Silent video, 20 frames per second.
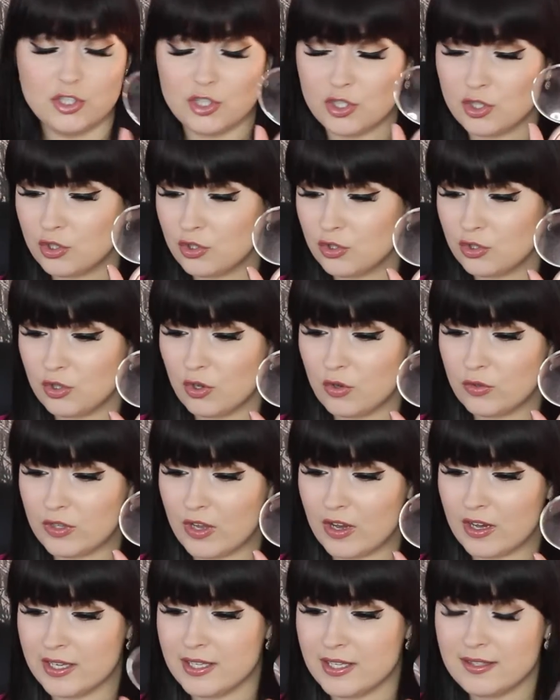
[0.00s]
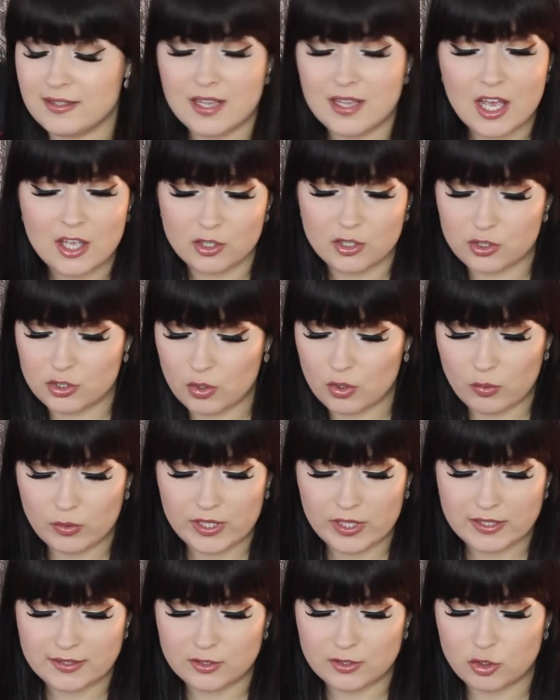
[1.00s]
just so nice, so
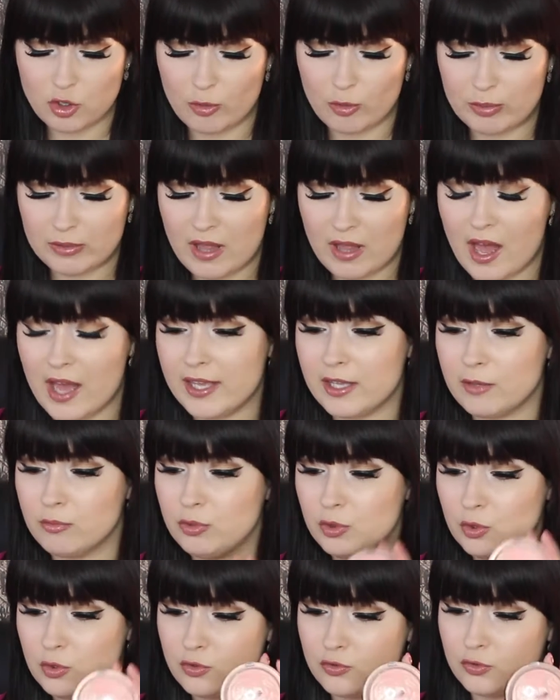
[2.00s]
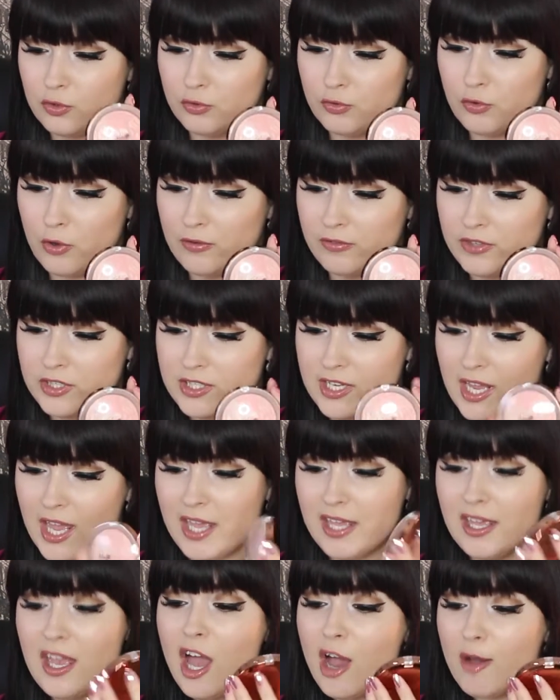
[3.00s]
easy to apply, beautiful for every
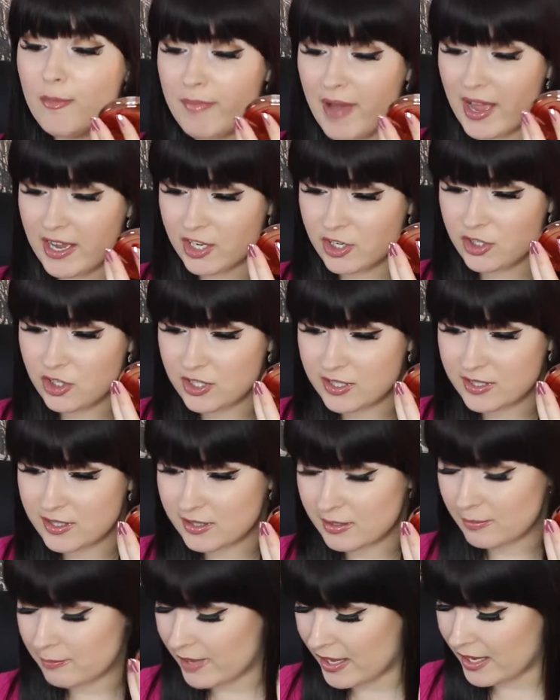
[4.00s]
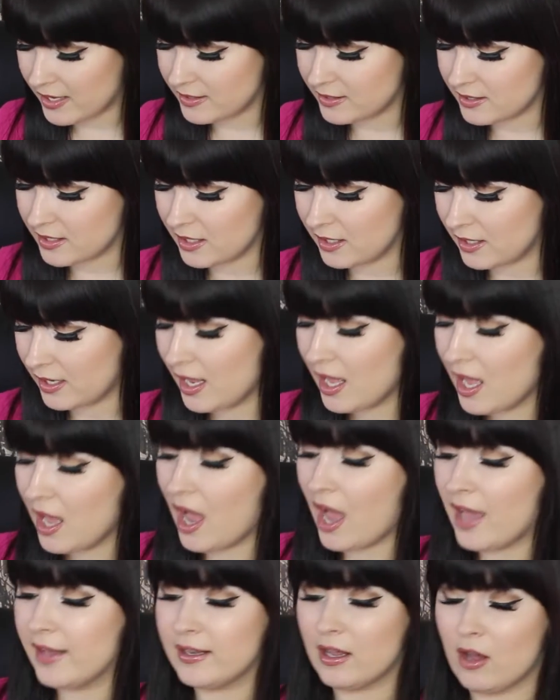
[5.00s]
day. Packages is amazing.
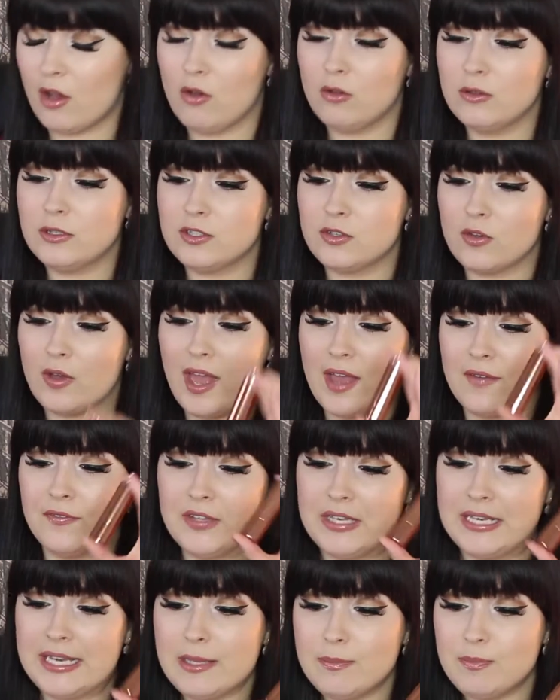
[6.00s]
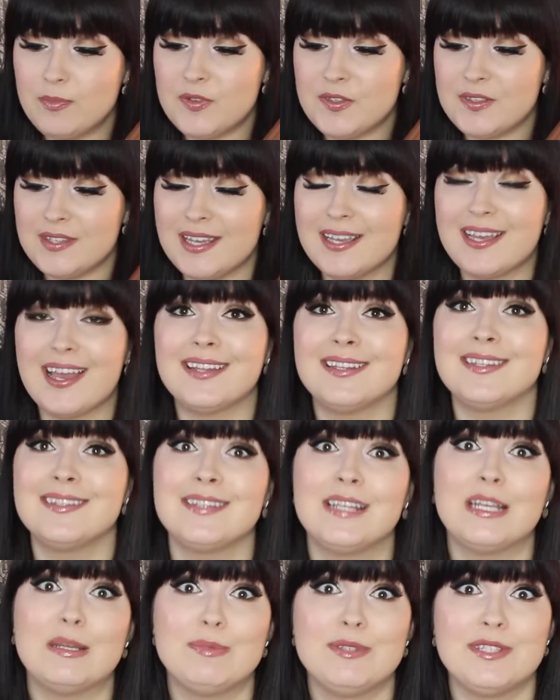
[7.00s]
And I also have the lipstick, and
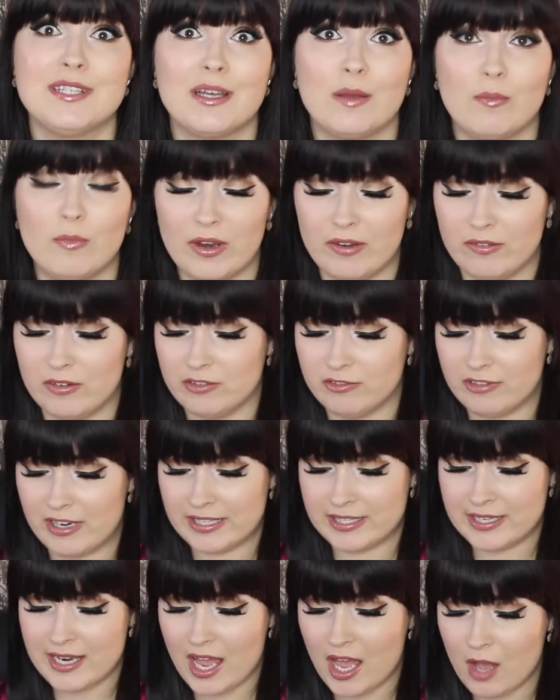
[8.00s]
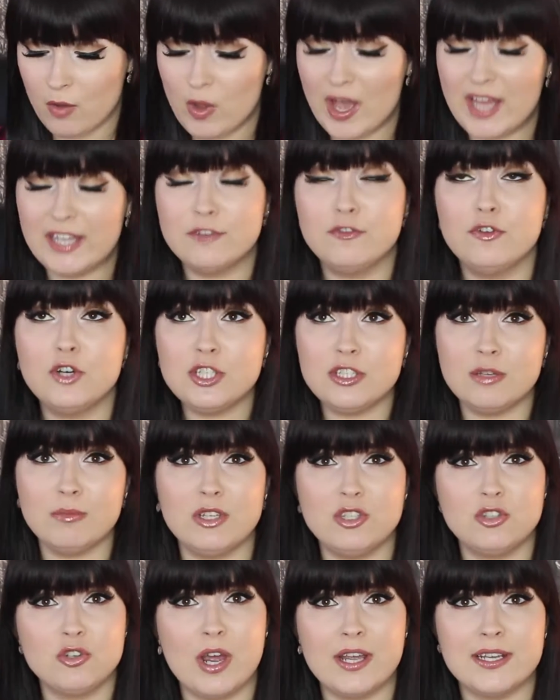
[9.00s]
it's lipstick I'm wearing right now. And the first time
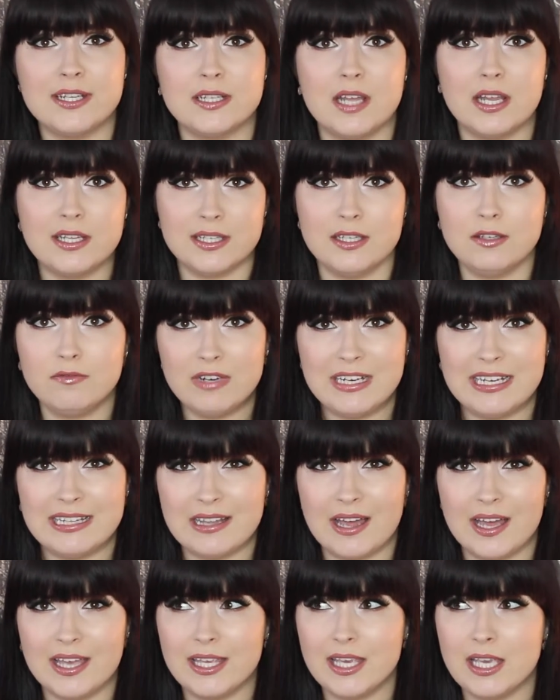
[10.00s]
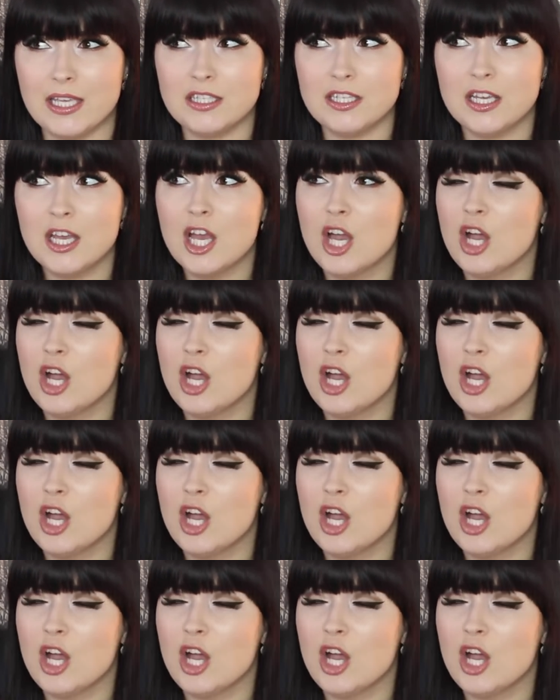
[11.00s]
I tried it, I didn't really like it,